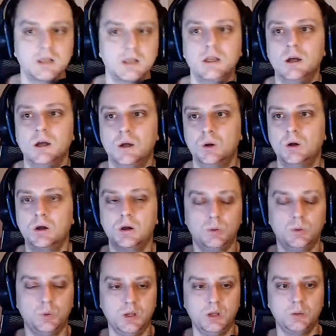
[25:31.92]
Yeah,
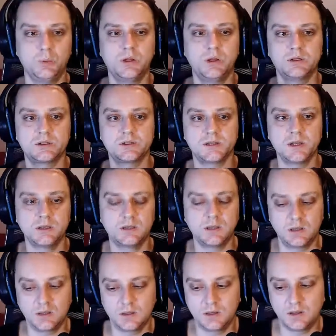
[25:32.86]
we understand
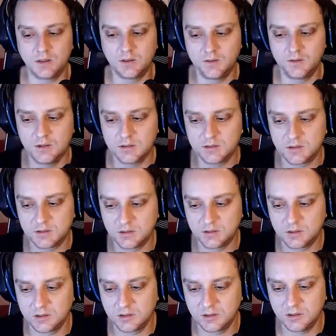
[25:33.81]

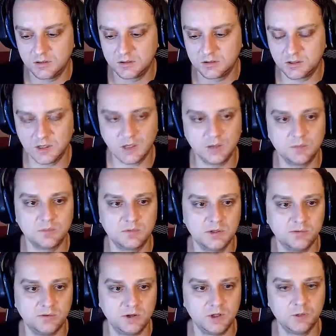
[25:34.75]
that in game
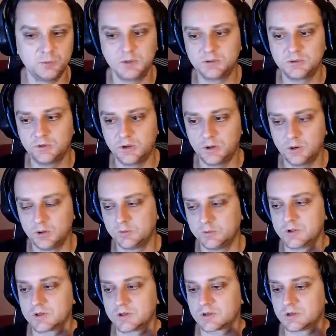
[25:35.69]
development we
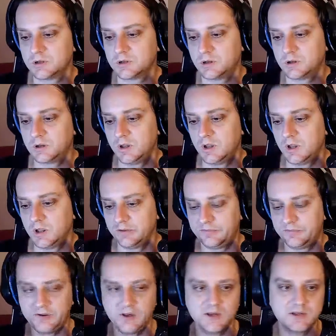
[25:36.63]
always
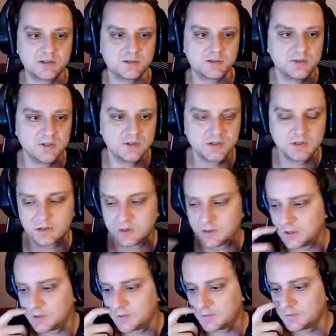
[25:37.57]
faced with
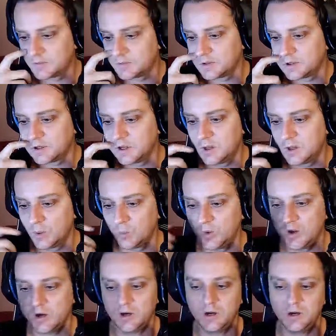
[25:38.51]

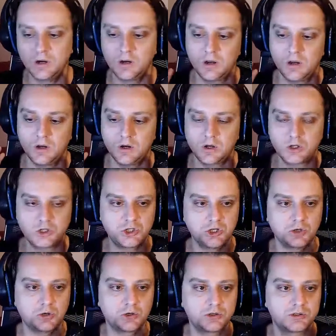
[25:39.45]
very
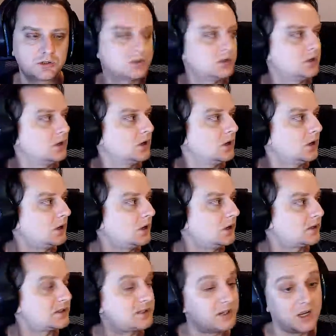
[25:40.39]
short
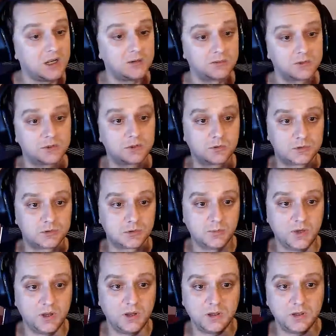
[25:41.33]
time to
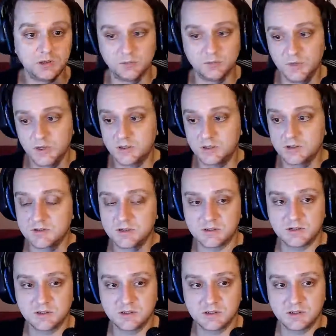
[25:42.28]
make
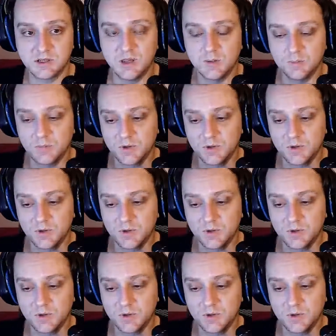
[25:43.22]
this game.